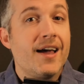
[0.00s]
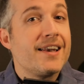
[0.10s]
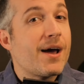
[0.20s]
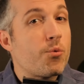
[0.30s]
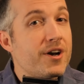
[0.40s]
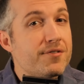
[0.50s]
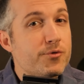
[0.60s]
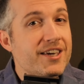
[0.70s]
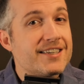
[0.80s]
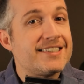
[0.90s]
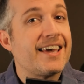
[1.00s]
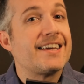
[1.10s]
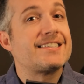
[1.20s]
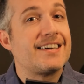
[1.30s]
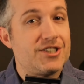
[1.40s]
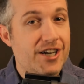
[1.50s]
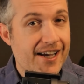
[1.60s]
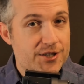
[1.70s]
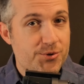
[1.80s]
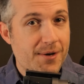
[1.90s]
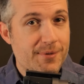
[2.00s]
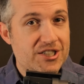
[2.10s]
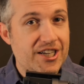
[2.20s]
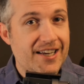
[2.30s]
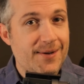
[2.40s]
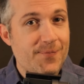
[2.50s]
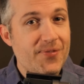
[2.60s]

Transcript: Now, what if we could take such an X-ray machine